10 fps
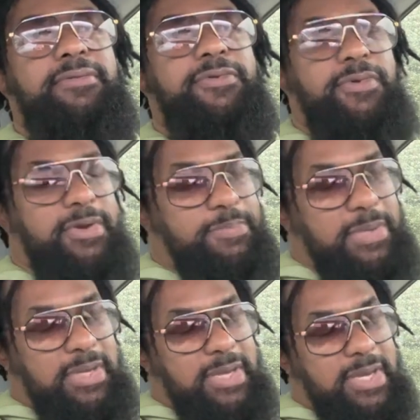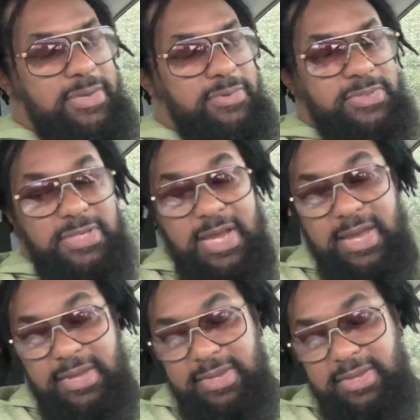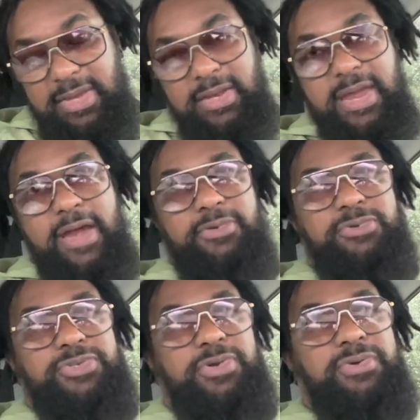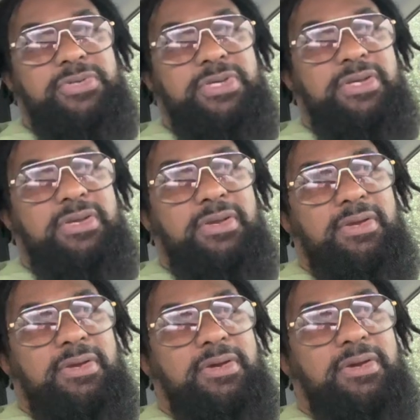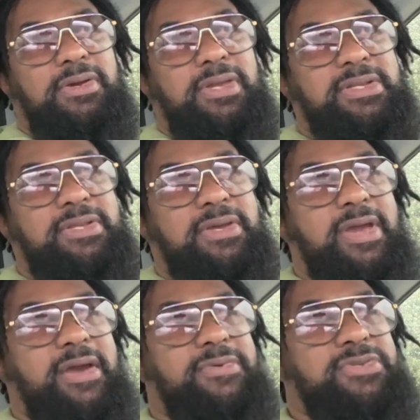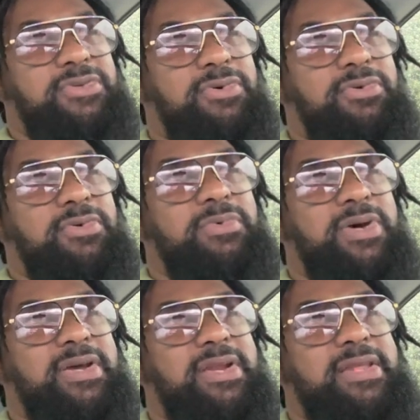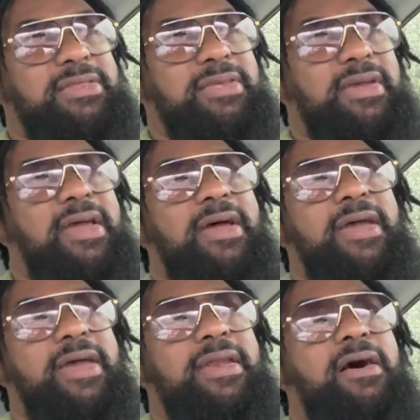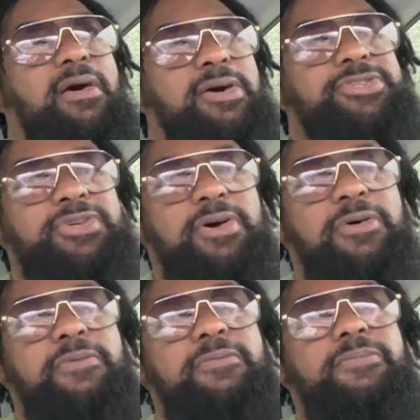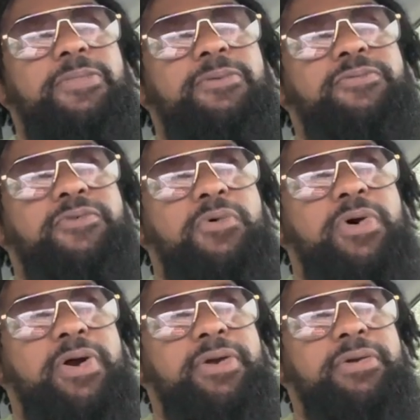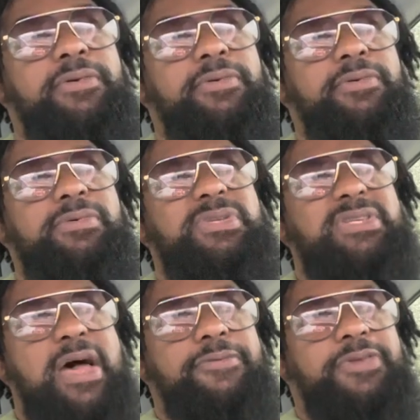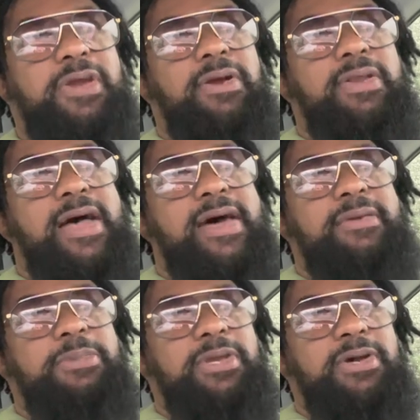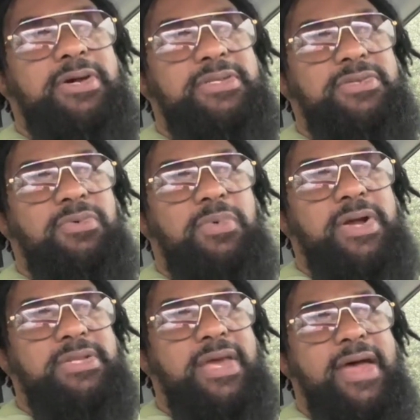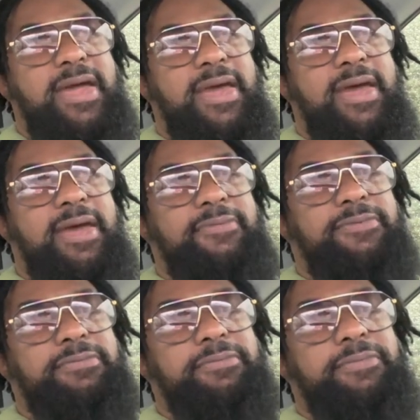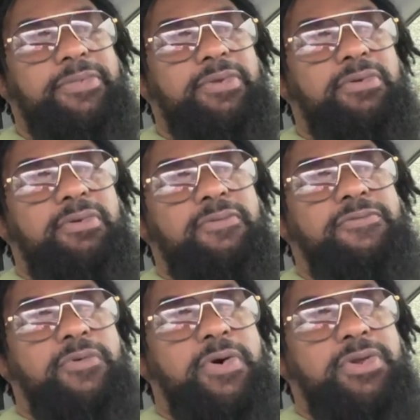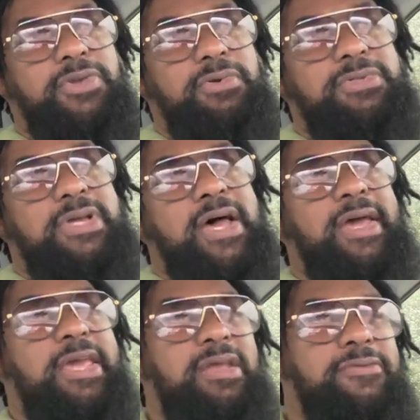Florida, PA, Utah, and now New Jersey. Get the Arizona one, I think. And also for South Carolina, because the one that I have for Utah and